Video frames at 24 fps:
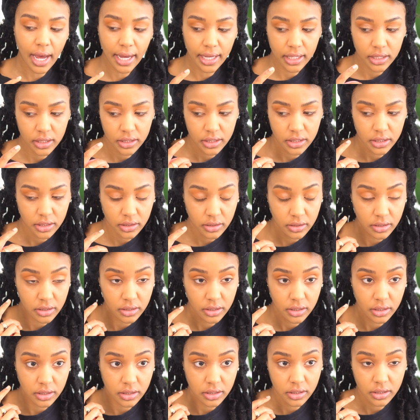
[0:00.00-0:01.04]
I can still
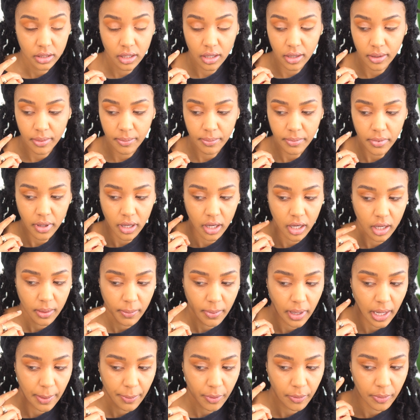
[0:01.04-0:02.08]
see some
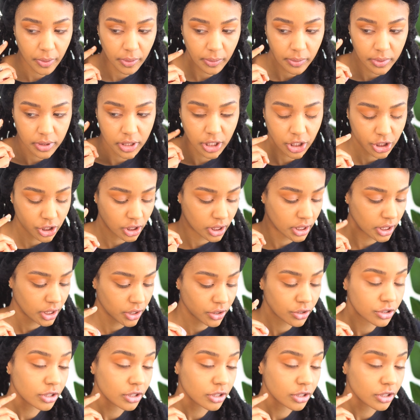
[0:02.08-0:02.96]
hyperpigmentation here,